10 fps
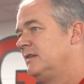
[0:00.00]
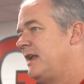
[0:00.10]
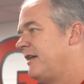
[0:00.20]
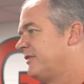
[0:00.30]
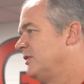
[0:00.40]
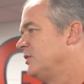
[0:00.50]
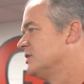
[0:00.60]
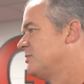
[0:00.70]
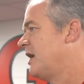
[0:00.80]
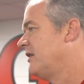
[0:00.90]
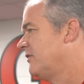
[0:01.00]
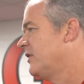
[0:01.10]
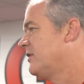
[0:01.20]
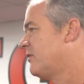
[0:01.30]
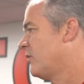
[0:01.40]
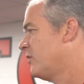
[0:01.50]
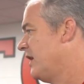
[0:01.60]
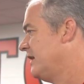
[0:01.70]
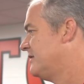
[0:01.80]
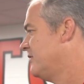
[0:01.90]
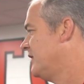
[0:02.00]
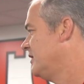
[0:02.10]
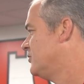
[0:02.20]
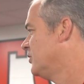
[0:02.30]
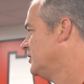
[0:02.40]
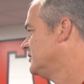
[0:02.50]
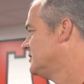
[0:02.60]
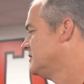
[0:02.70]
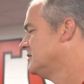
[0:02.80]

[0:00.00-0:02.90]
Didn't have to do as many free throw creativity drills.